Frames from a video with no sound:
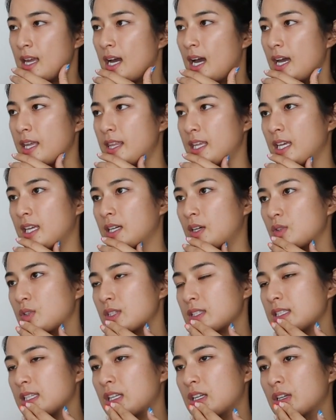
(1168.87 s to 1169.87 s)
I think I'll
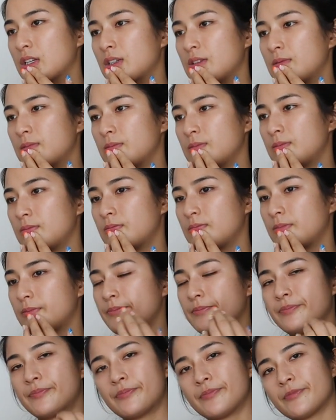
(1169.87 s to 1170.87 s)
just let it
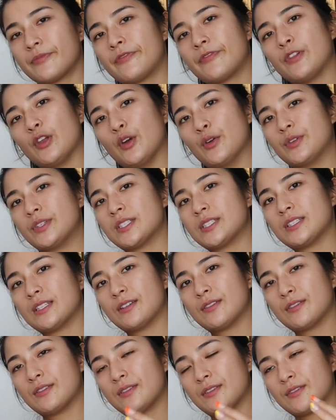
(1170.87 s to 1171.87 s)
float,
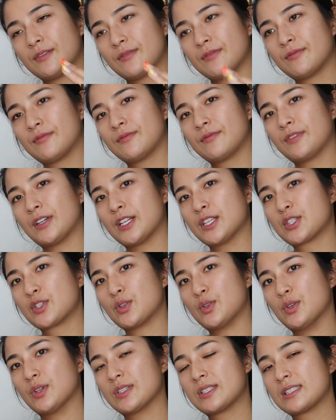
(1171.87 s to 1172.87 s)
run its
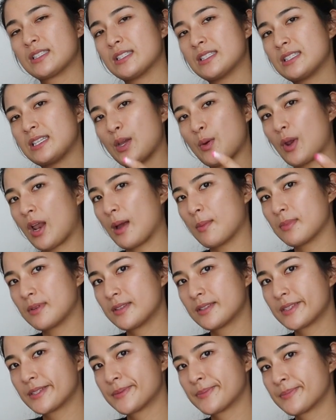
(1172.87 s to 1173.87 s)
course, and see what
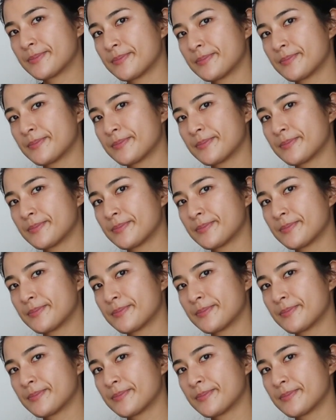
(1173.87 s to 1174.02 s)
happens.